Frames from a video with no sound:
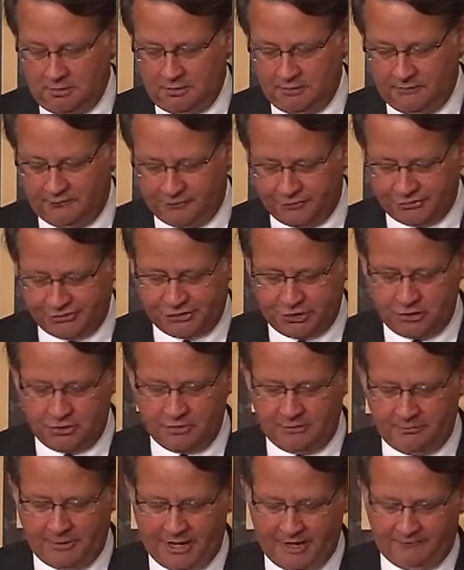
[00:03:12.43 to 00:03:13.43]
for
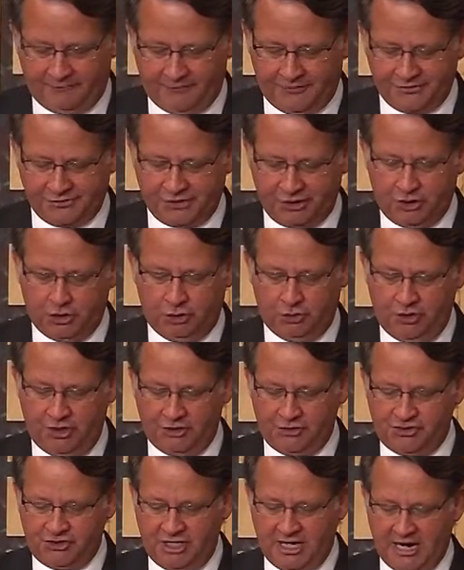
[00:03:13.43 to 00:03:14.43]
certain benefits,
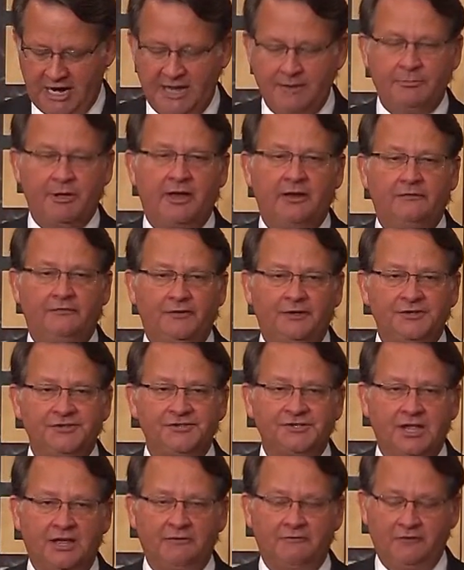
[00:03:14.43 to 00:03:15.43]
including GI
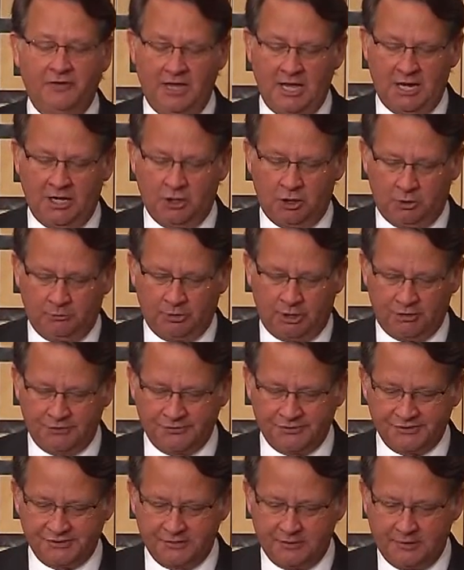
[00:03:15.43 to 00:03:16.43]
benefits and VA home
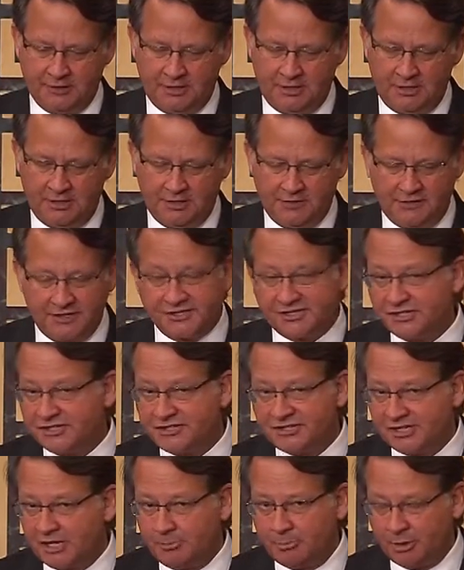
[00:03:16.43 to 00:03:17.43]
loans. This is
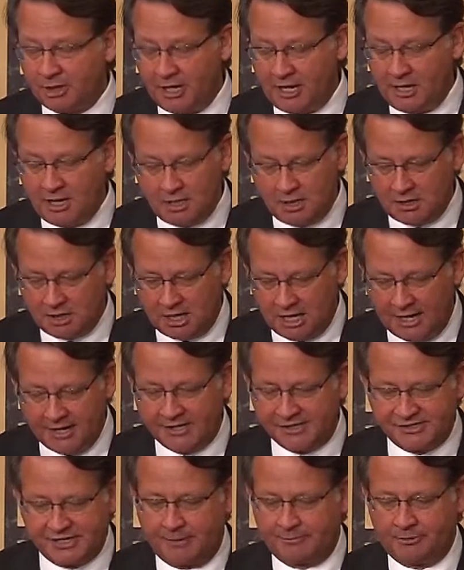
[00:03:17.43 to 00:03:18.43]
simply
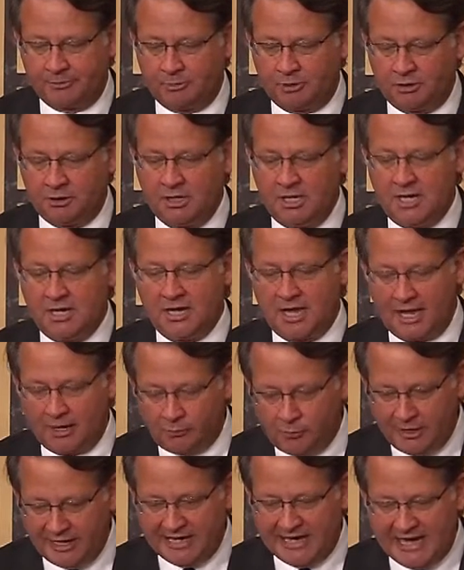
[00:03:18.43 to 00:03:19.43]
unacceptable, and
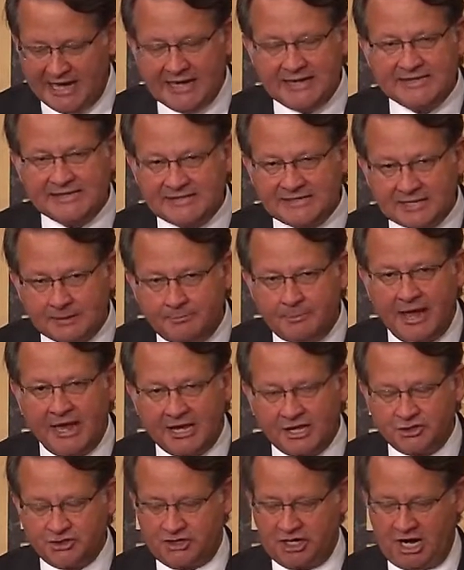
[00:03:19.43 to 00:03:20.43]
we need to make
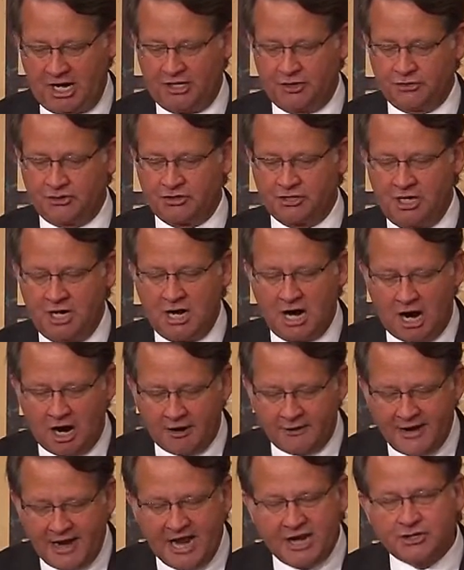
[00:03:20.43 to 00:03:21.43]
a change. Our
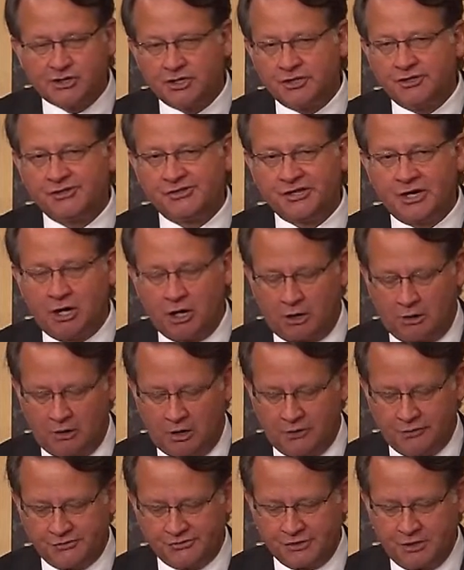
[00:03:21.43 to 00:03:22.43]
nation's
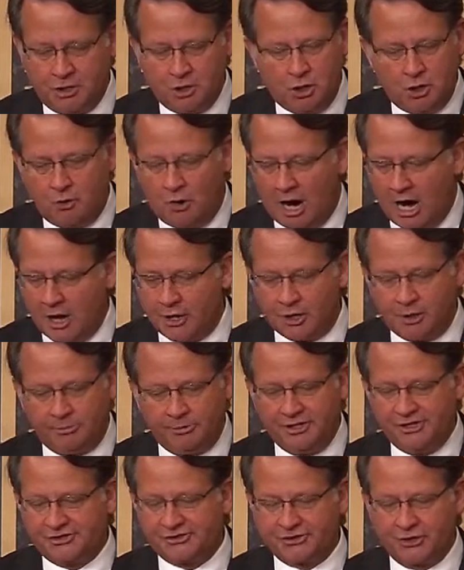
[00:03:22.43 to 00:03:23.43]
heroes who
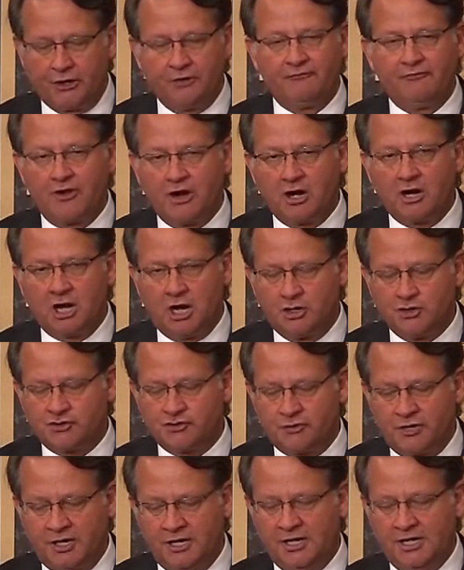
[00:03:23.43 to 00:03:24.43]
honorably served their
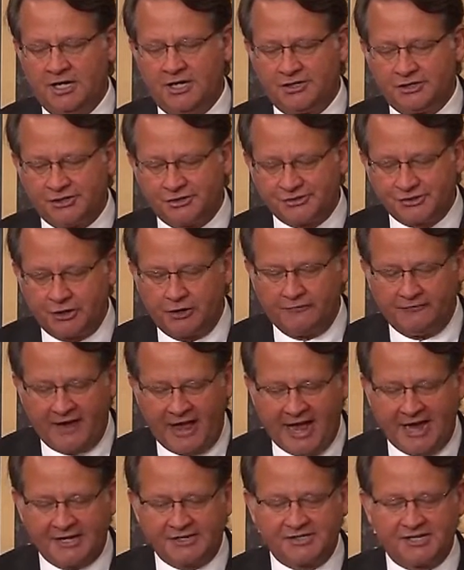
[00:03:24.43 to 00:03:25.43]
country deserve
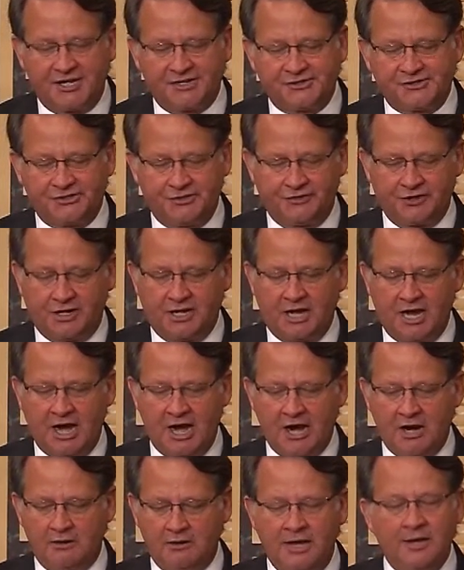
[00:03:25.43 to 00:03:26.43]
access to the
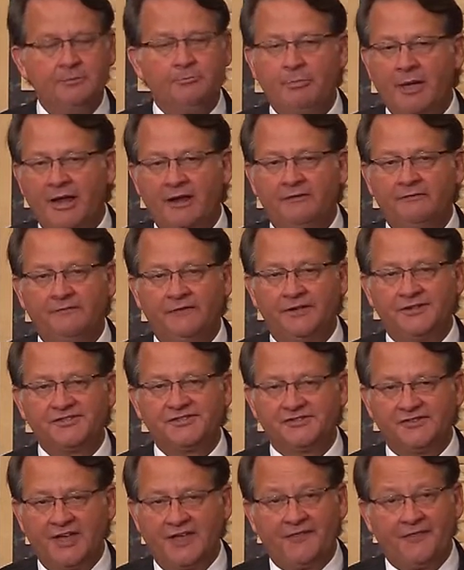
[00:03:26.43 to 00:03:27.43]
care and
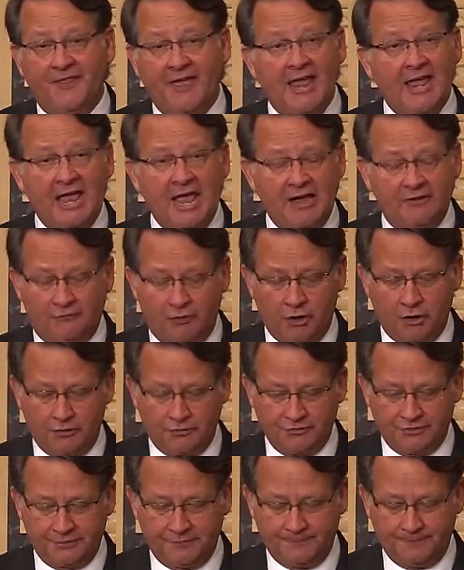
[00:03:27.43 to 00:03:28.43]
benefits that they have earned.